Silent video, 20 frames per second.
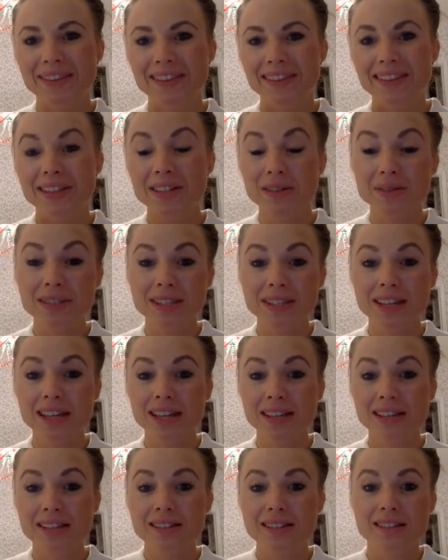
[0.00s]
new
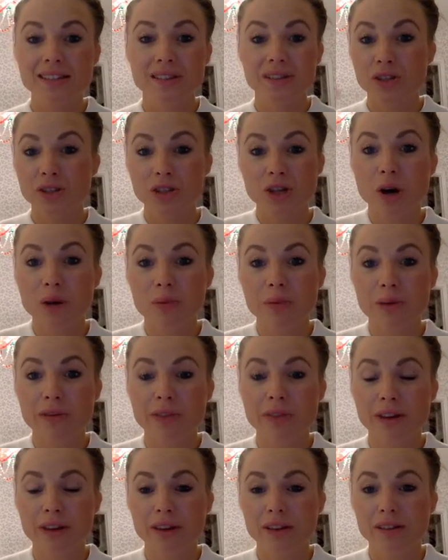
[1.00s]
seeds on top of
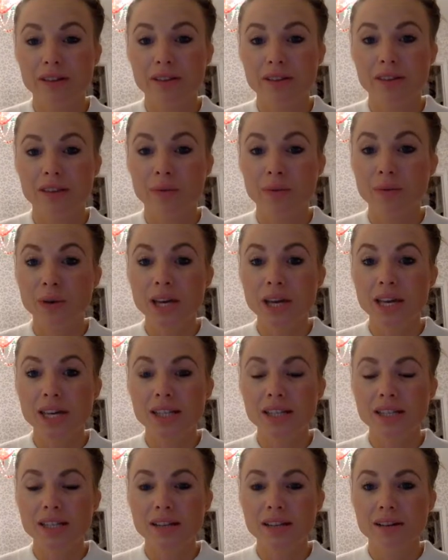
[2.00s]
the
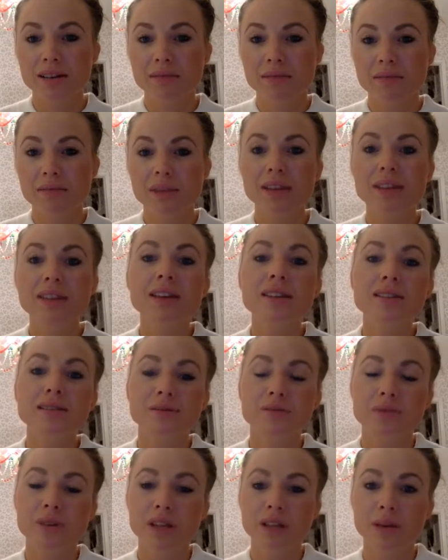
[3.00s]
weed. That
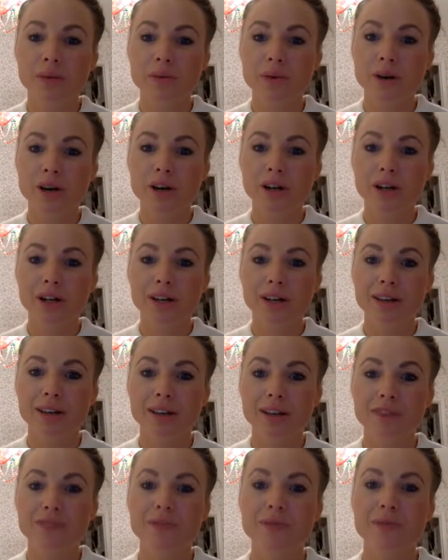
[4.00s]
doesn't really work
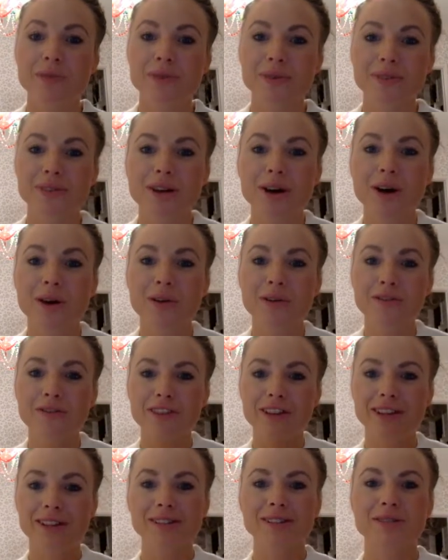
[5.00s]
if you want the whole
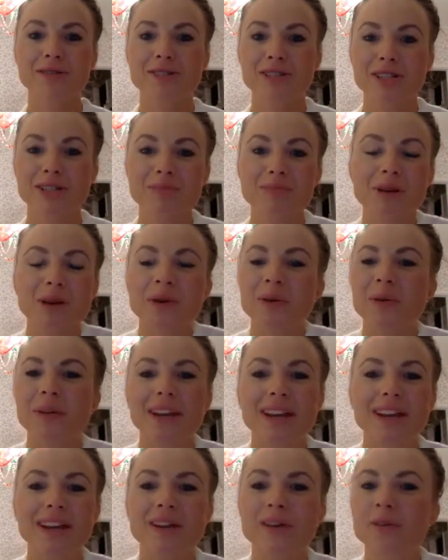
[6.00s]
field to just be
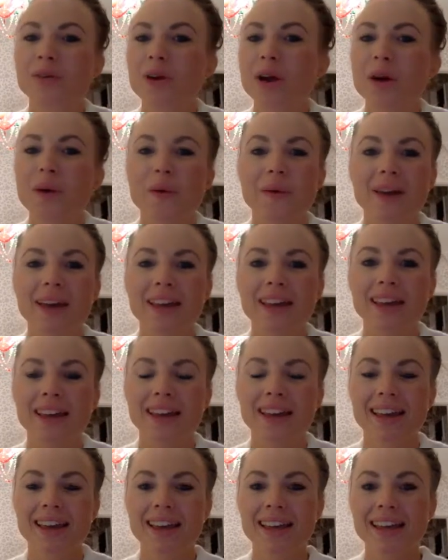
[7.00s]
green and growing.
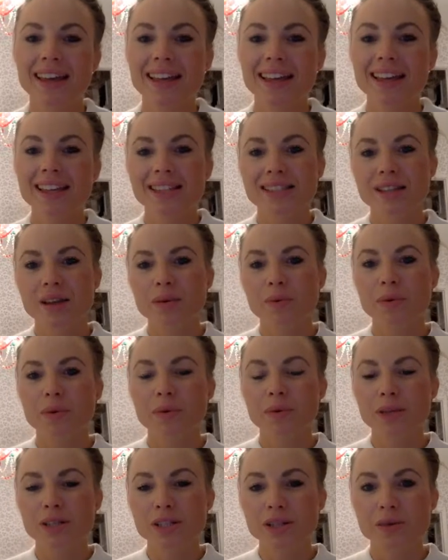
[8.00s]
So what
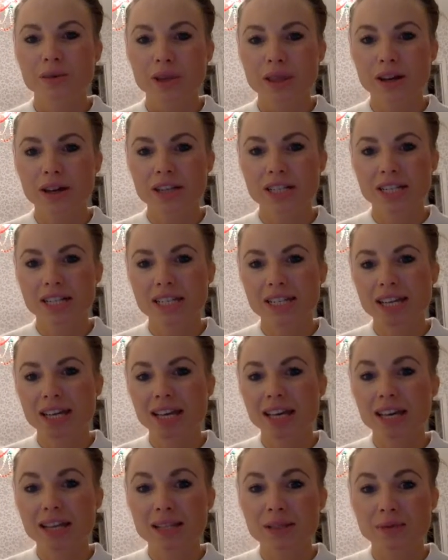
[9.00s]
we do with
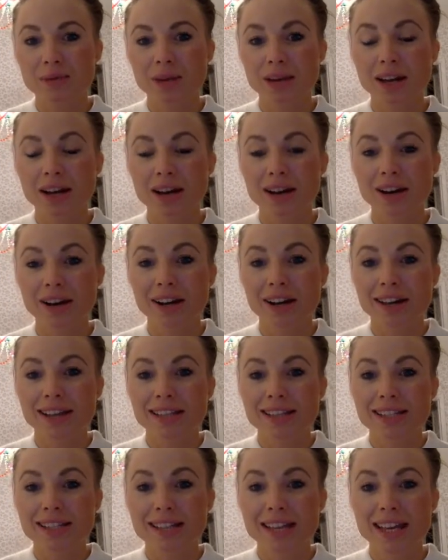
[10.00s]
RTT is we are
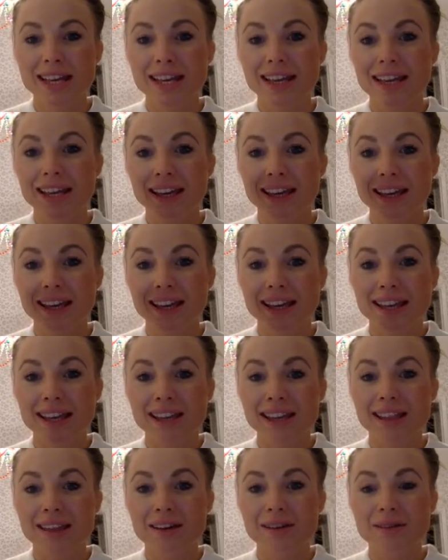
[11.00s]
taking
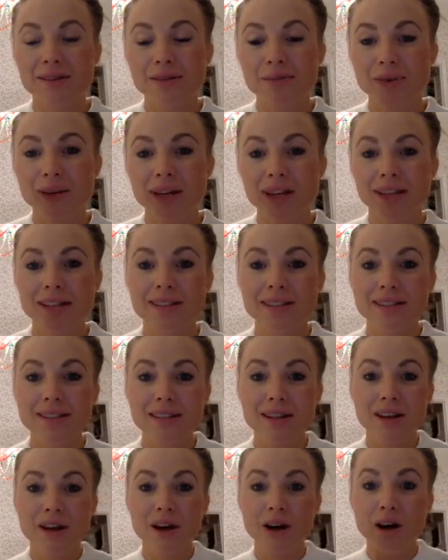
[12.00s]
those weeds
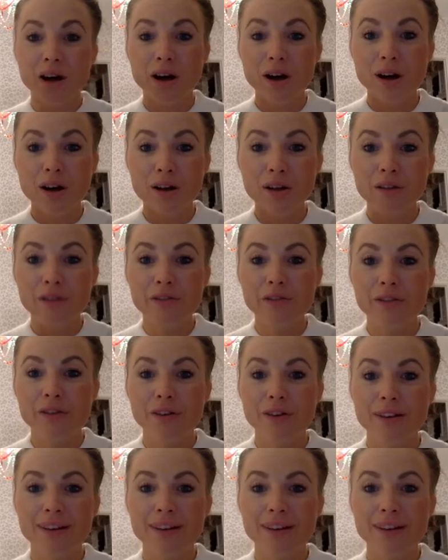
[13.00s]
off